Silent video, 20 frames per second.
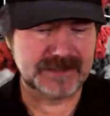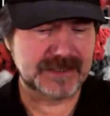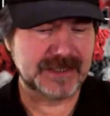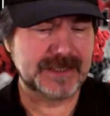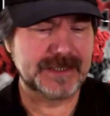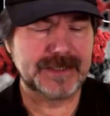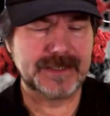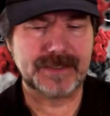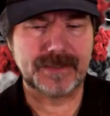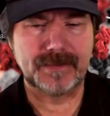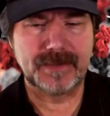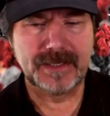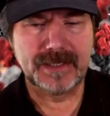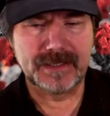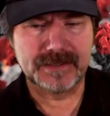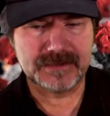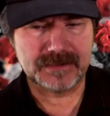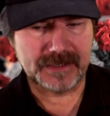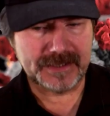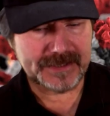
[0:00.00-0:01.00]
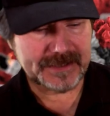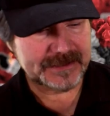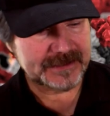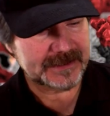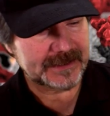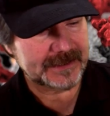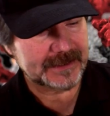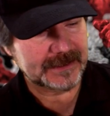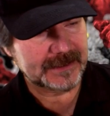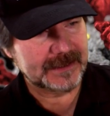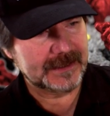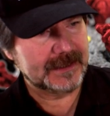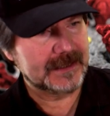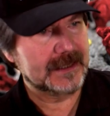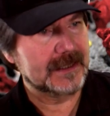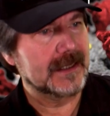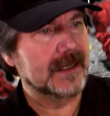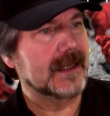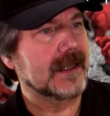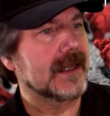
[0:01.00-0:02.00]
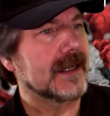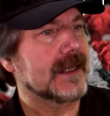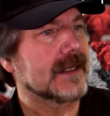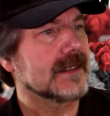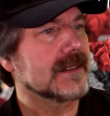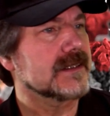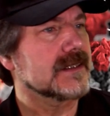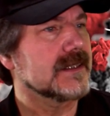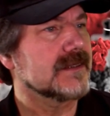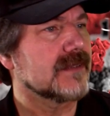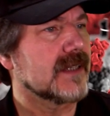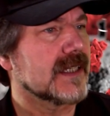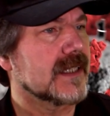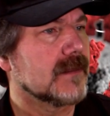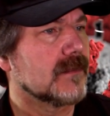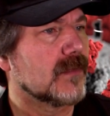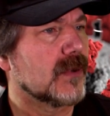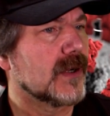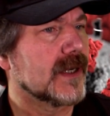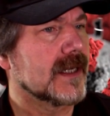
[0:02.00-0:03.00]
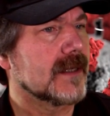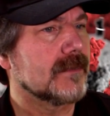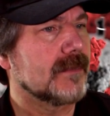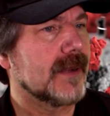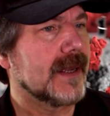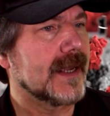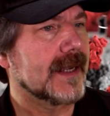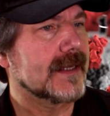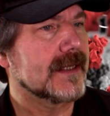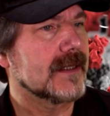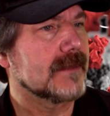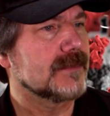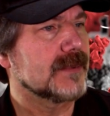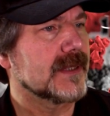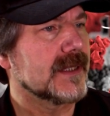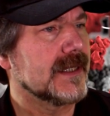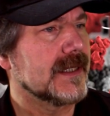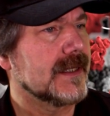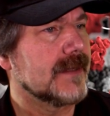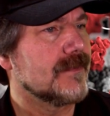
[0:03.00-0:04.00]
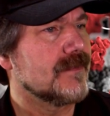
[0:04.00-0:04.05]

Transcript: here. So like I said, uh, let's see if I can bring it back up again.